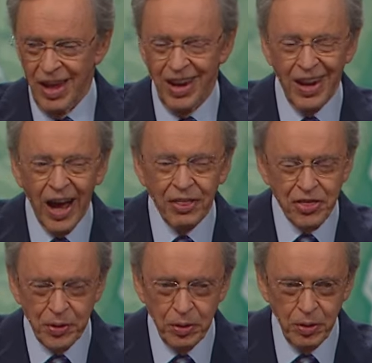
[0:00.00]
Not
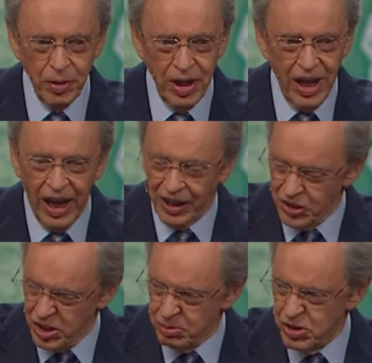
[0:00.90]
through an
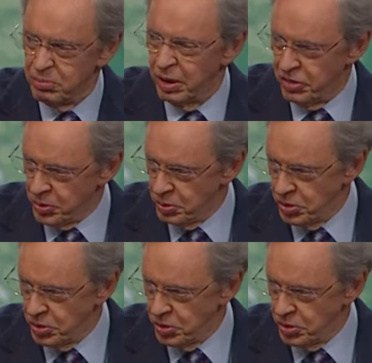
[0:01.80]
Egyptian, but through